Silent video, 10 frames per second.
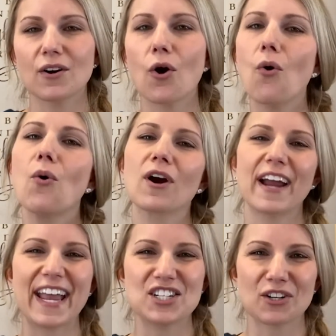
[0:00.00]
or
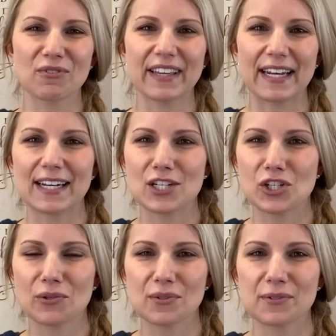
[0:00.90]
aging-related
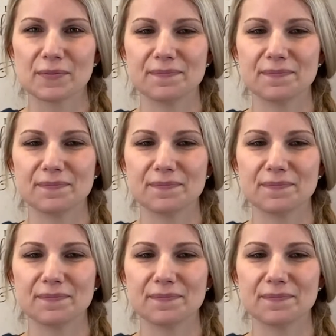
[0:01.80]
issues?